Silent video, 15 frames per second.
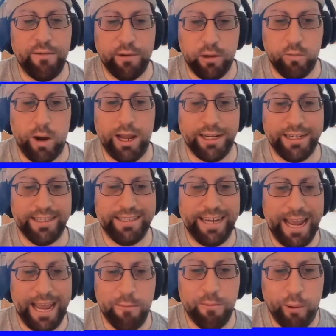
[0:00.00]
the Rockies'
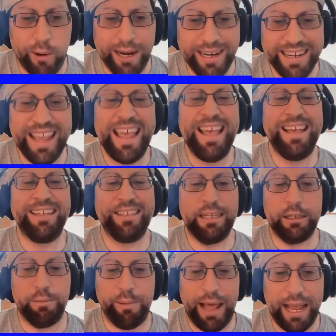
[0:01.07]
standpoint,
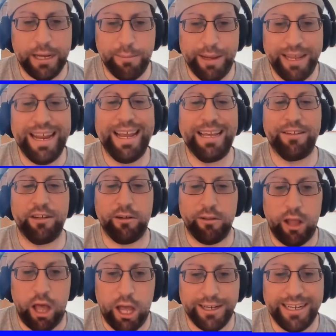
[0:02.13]
since Blackmon is their
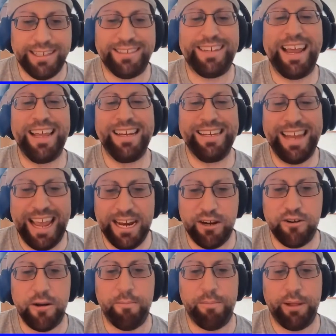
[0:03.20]
longest
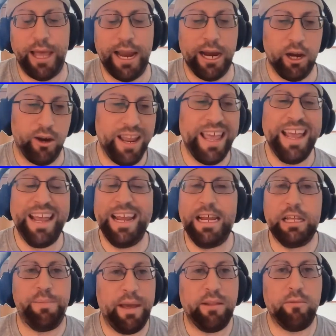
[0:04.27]
tenured player.
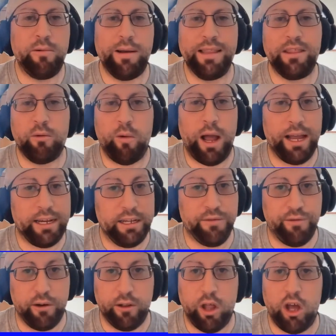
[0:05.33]
He's been with the Rockies
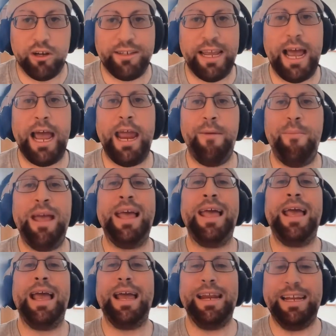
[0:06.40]
for a long time,
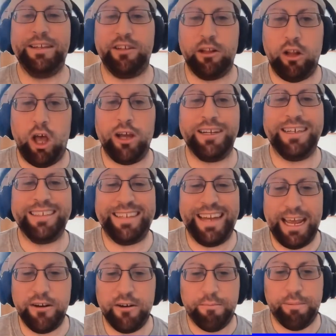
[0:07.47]
and he's the longest
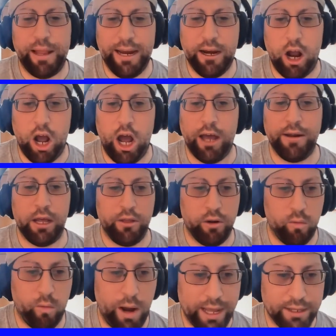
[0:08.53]
tenured player on the
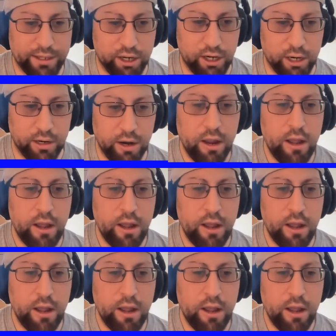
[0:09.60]
roster.